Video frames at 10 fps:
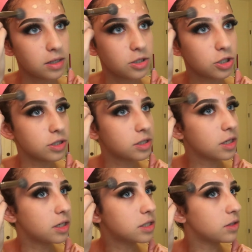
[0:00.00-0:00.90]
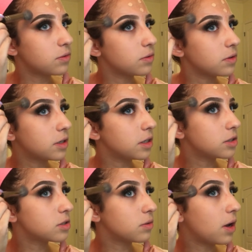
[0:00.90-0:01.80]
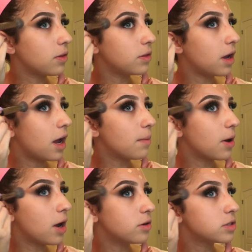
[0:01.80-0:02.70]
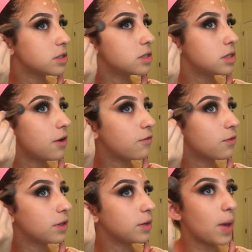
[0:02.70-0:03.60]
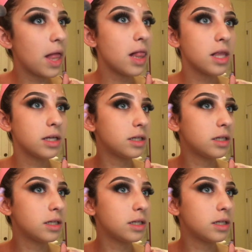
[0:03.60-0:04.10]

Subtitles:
Just because it gets around the eyebrows and stuff really well.